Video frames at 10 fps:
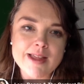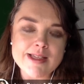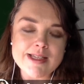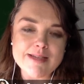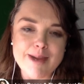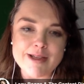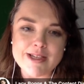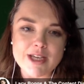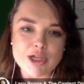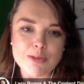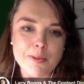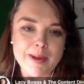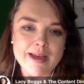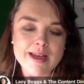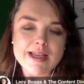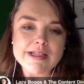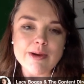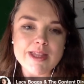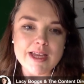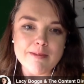this is about to get schmoopy. So
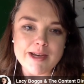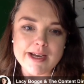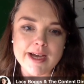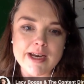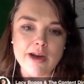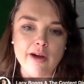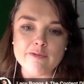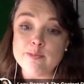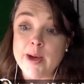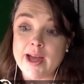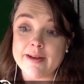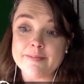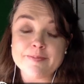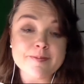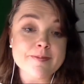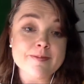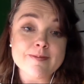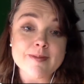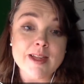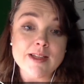I think I'm going to cut it off. But
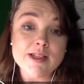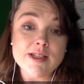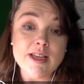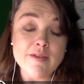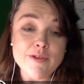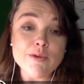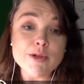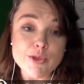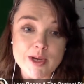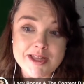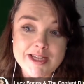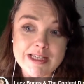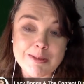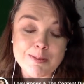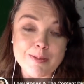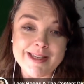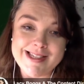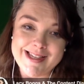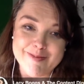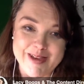if you enjoyed this,
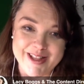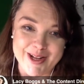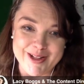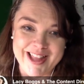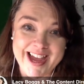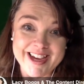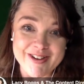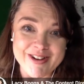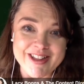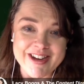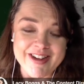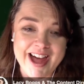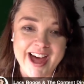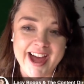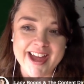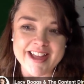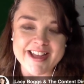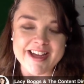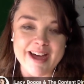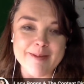please give me a little like or a little hi in
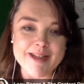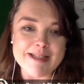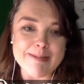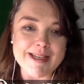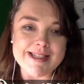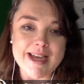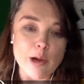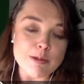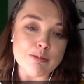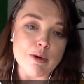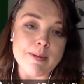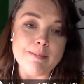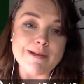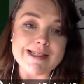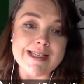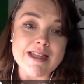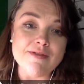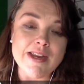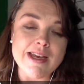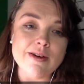the comments, because it helps more people see the
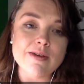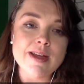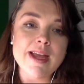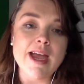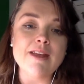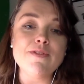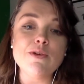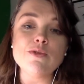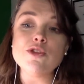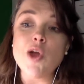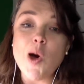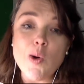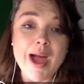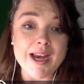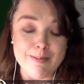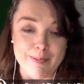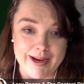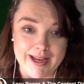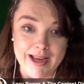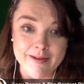video. And if you know
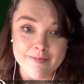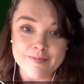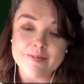anybody